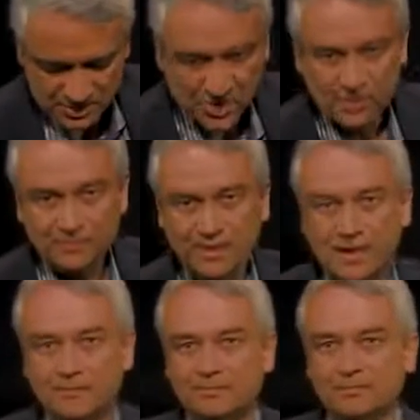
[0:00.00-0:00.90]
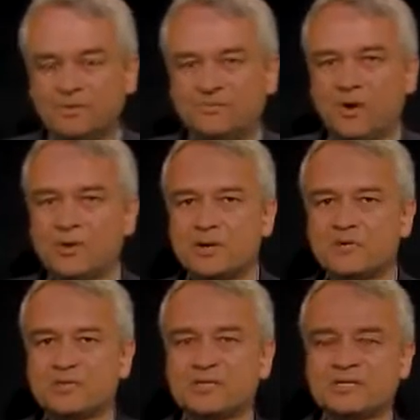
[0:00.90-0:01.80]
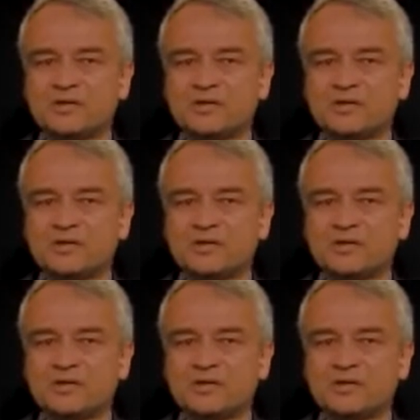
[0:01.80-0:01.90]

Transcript: So before we go through the